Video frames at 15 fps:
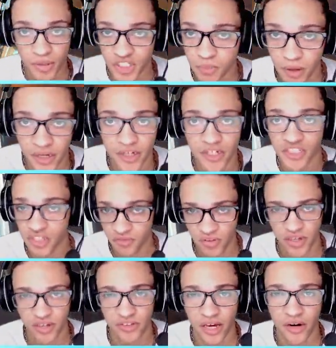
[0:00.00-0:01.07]
button and stuff
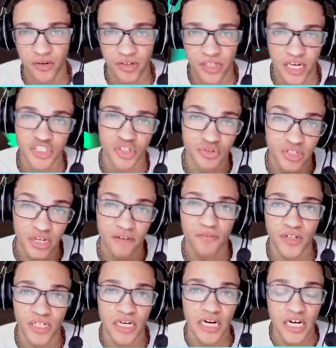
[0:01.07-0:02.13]
like that. Okay, so
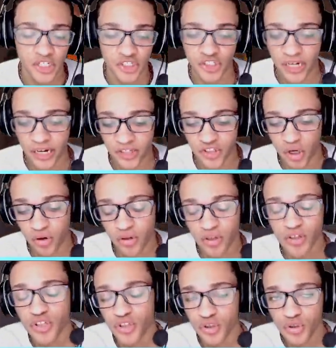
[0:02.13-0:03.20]
definitely you don't
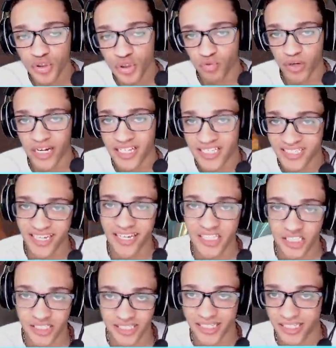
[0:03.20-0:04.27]
only use Raze Nades
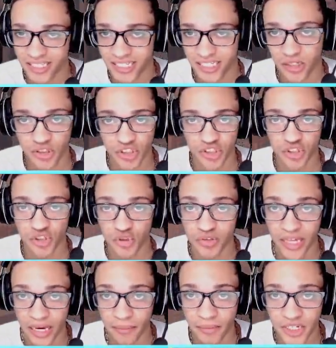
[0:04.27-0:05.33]
to get kills to do
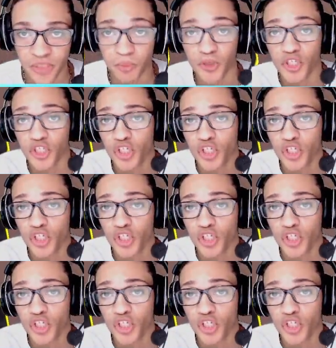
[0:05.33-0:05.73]
damage, but you can